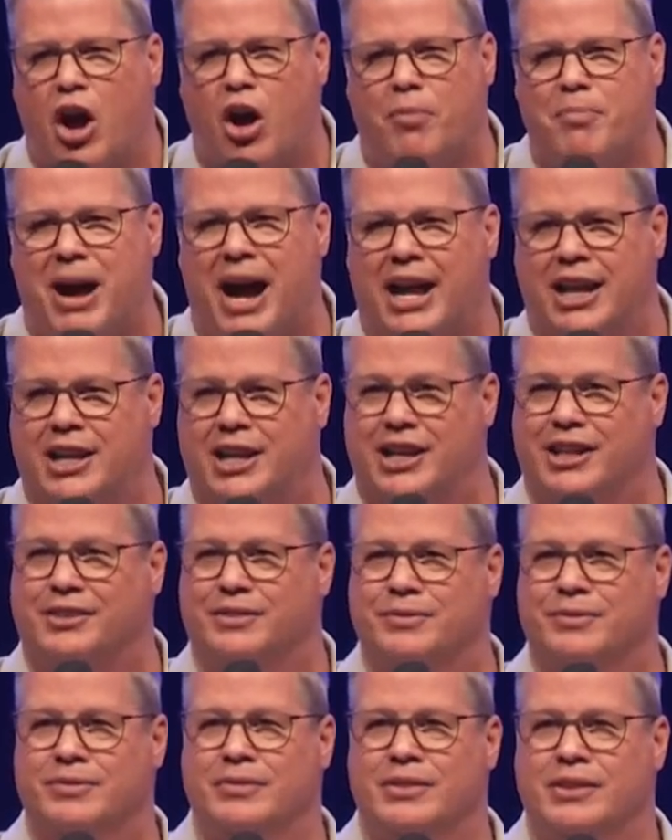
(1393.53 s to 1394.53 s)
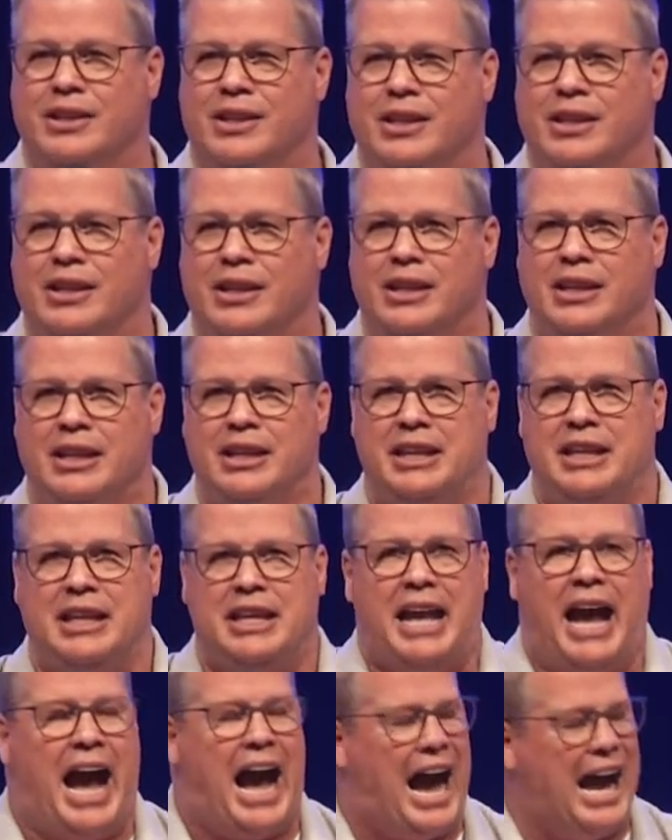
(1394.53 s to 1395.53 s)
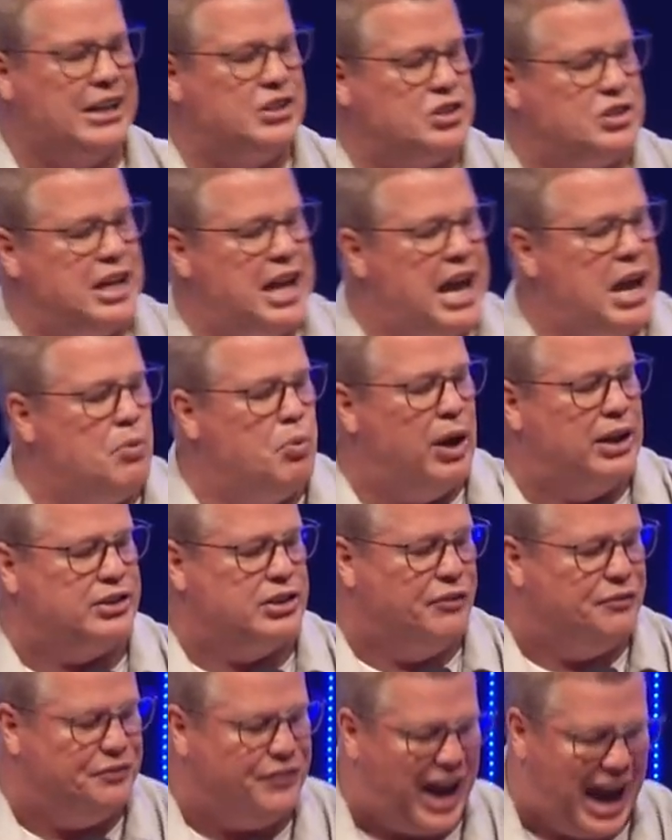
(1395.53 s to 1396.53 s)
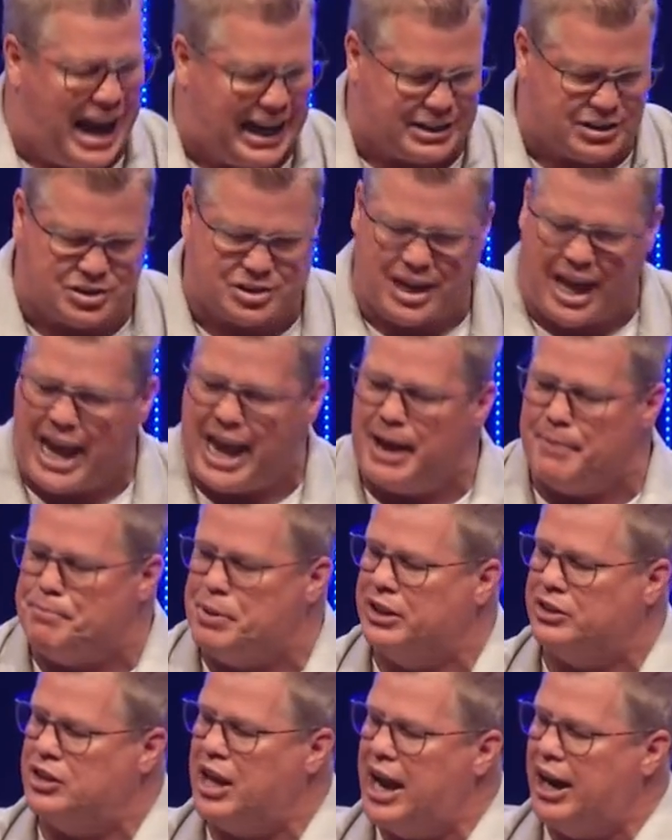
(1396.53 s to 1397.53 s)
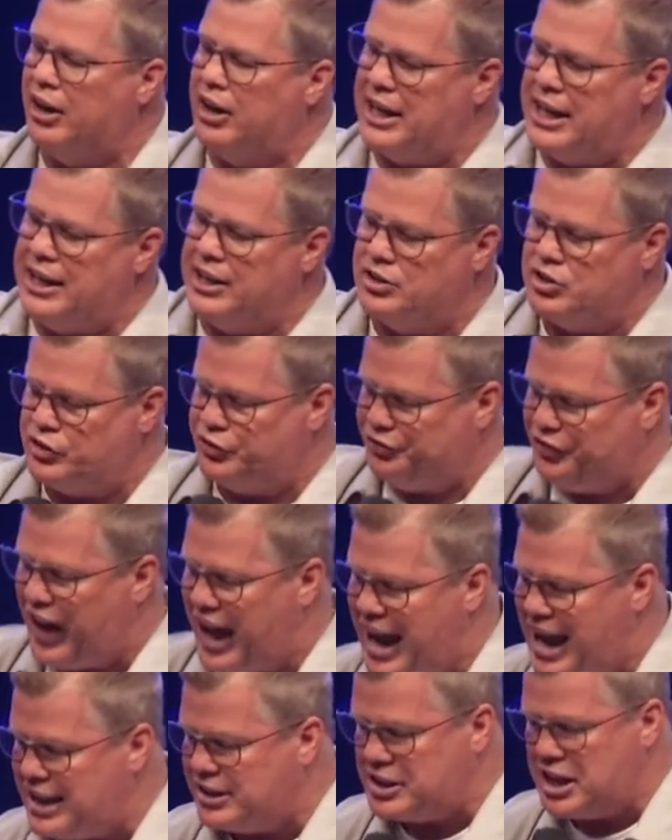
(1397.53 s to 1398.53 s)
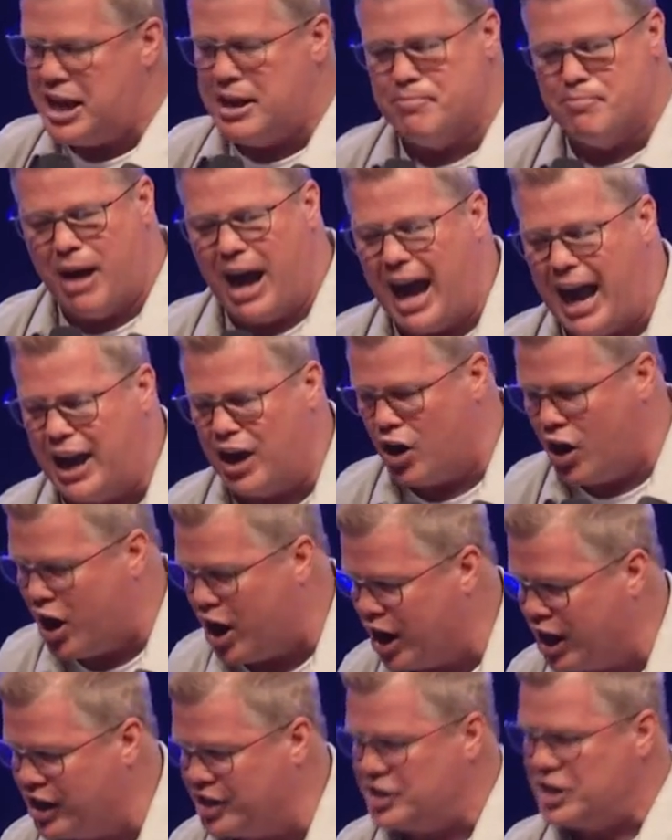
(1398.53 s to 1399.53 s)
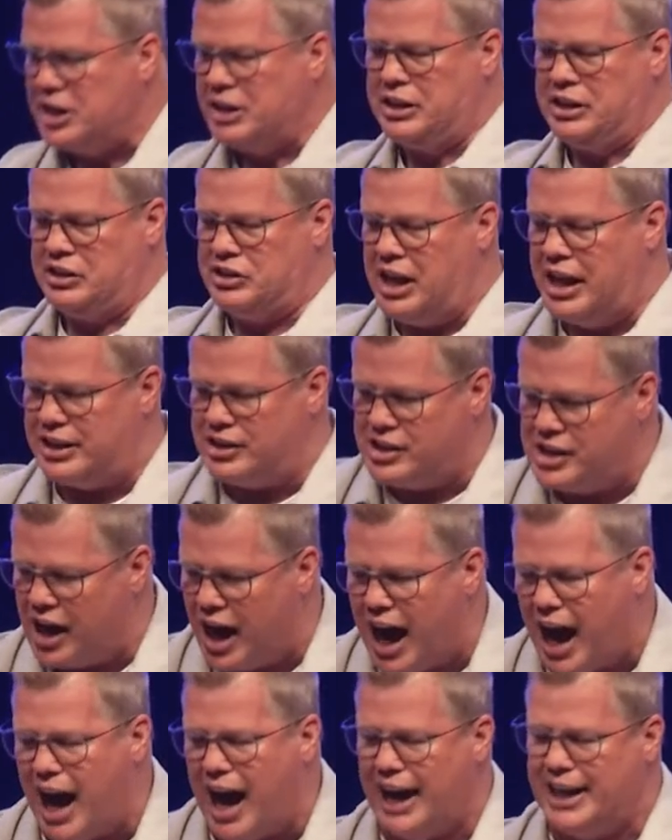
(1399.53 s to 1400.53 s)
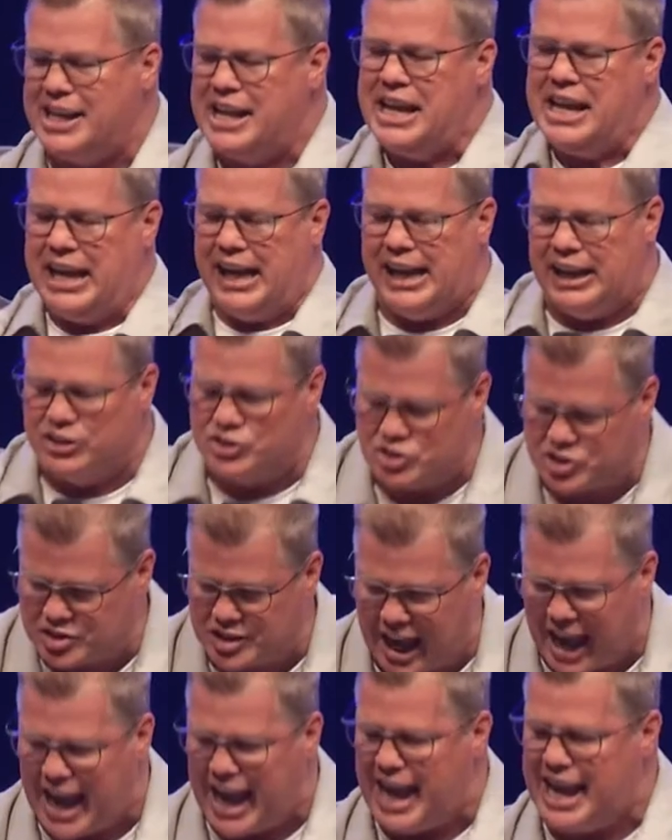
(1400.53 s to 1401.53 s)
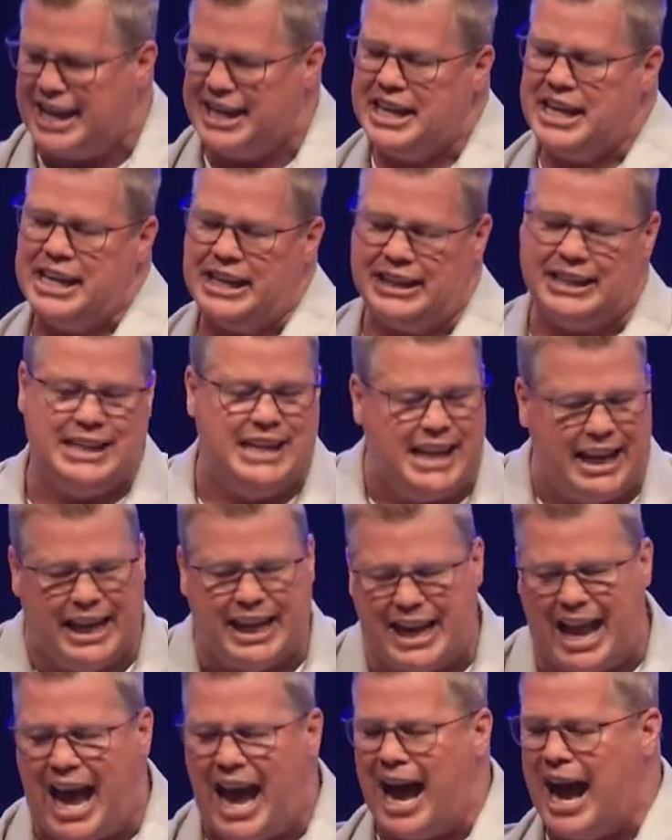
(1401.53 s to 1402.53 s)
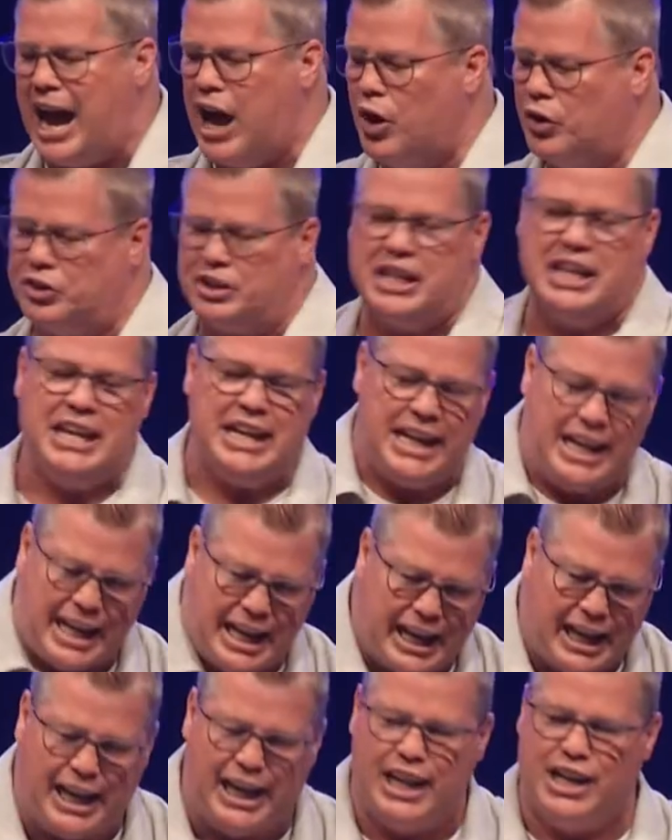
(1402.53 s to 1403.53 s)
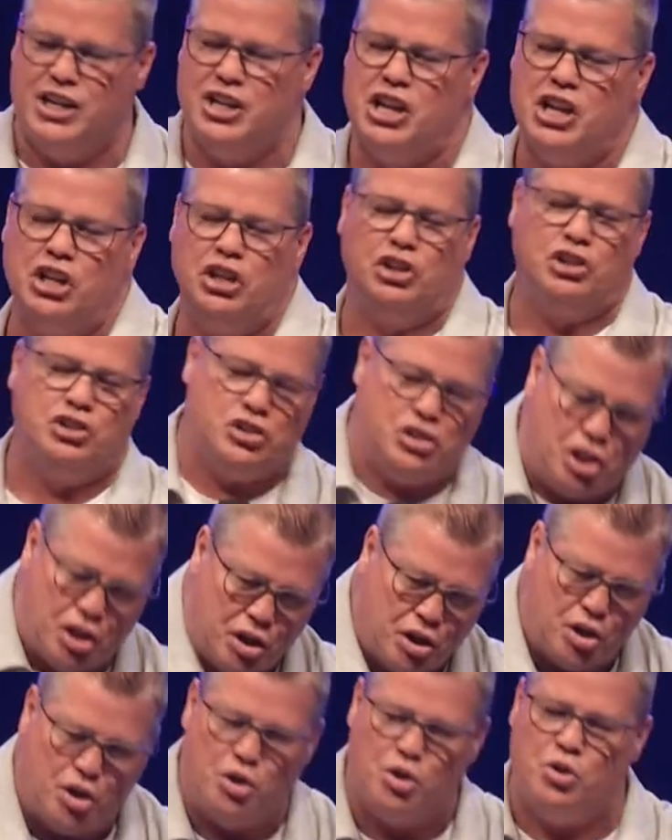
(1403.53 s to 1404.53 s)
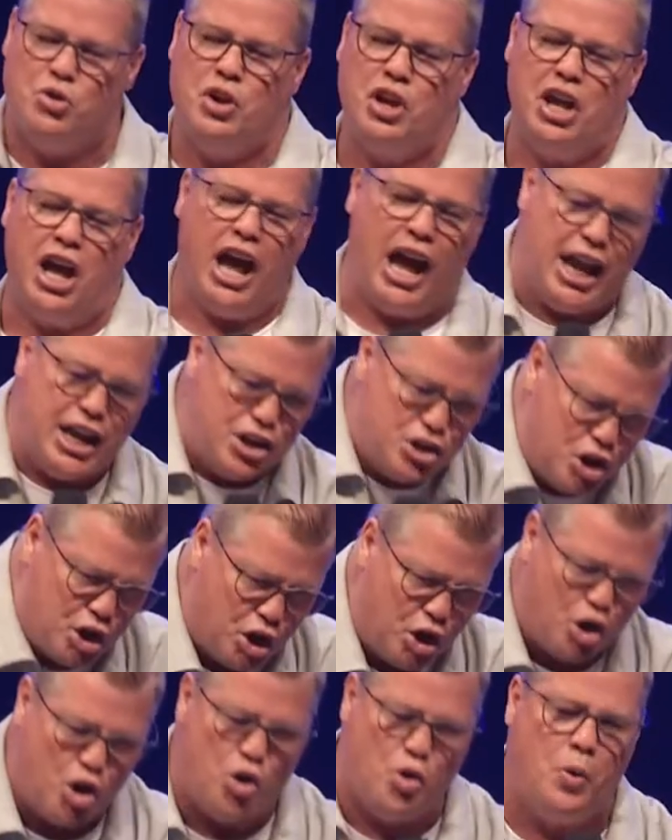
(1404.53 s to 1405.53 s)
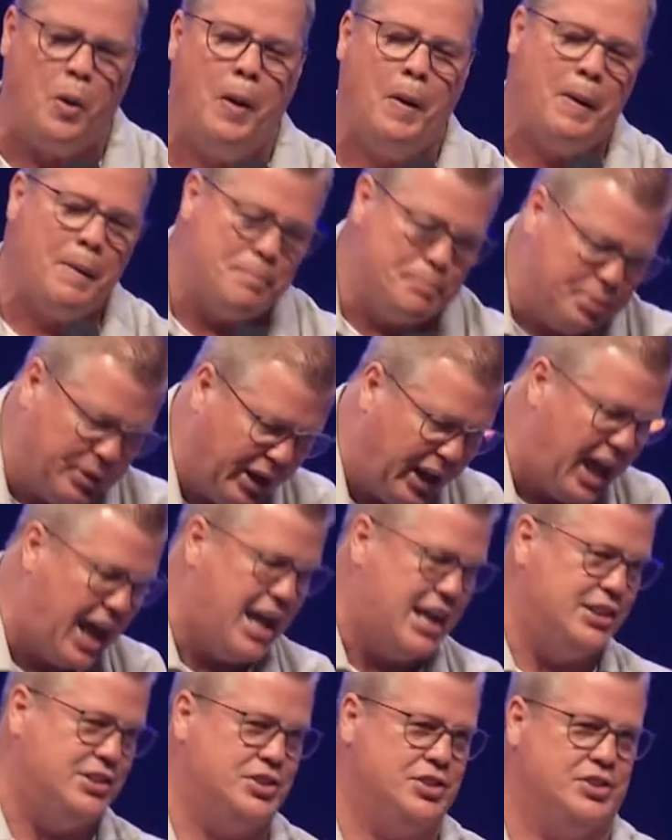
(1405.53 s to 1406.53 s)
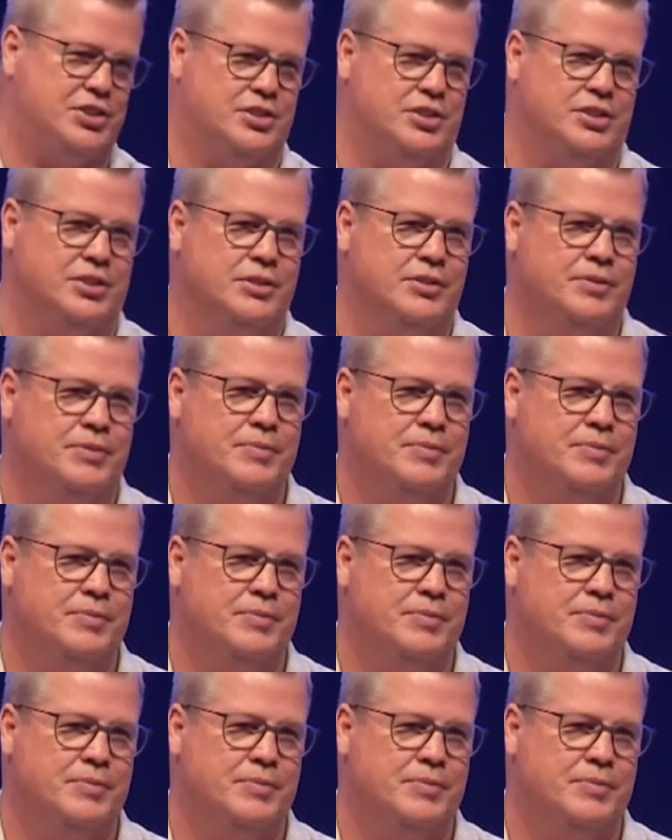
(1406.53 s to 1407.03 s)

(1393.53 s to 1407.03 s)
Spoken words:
almighty. I see what the facts say, but there is faith in my heart that God is saying, get out into a new place.